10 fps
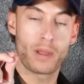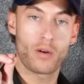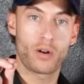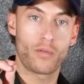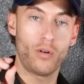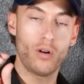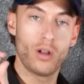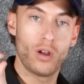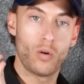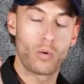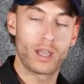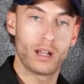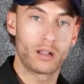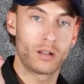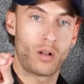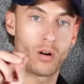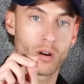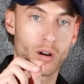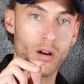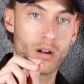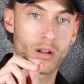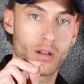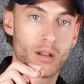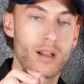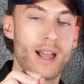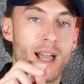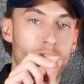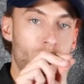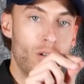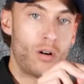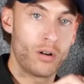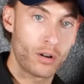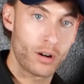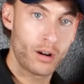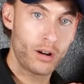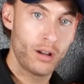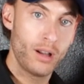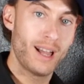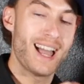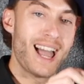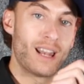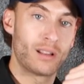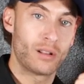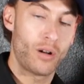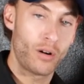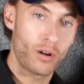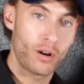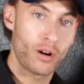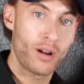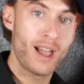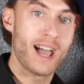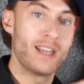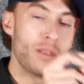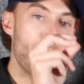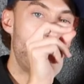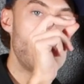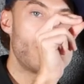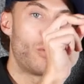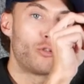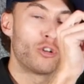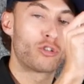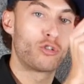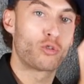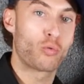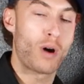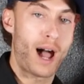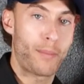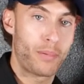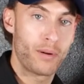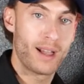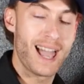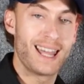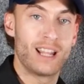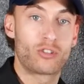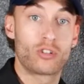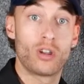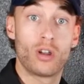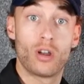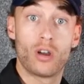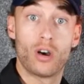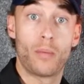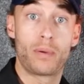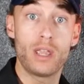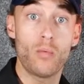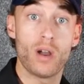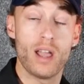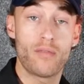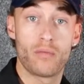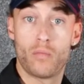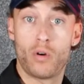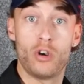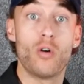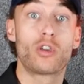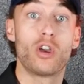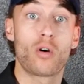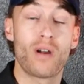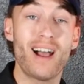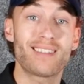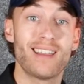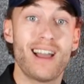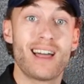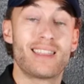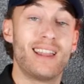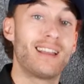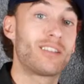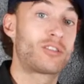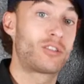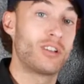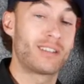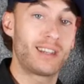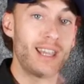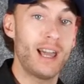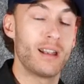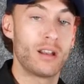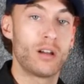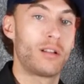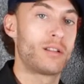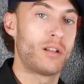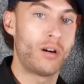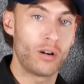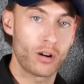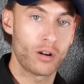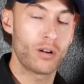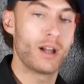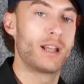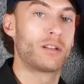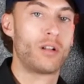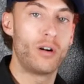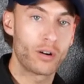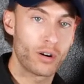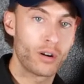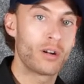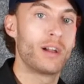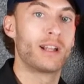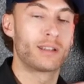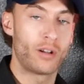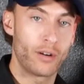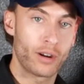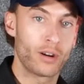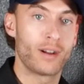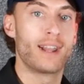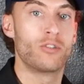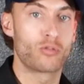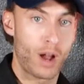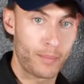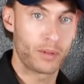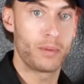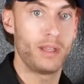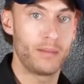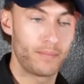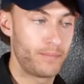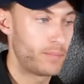the PR interval, will get longer and longer and longer, and the beat will just drop. And it's a P wave with no QRS, then it does it again, longer and longer and longer, and drops the beat.